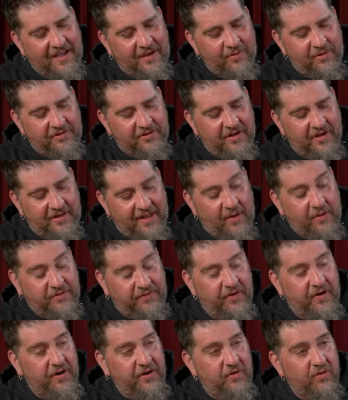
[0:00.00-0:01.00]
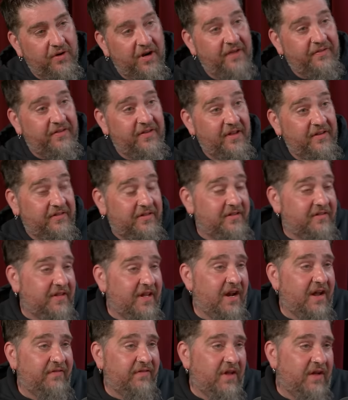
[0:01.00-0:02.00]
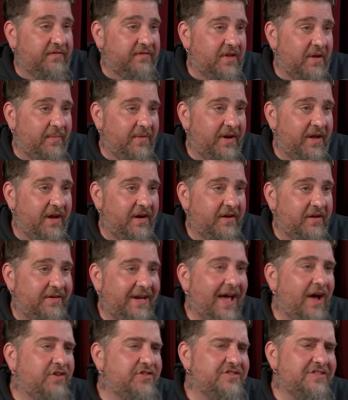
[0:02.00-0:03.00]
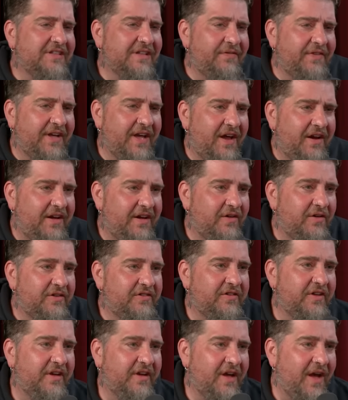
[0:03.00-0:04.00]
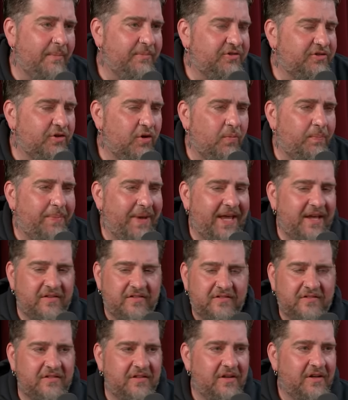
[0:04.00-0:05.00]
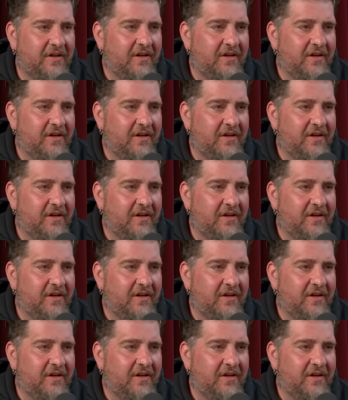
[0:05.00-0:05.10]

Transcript: it was uh, that was very cool. And I, then, since then, I've loved coming out here. Now just living out here, it's like I'm so based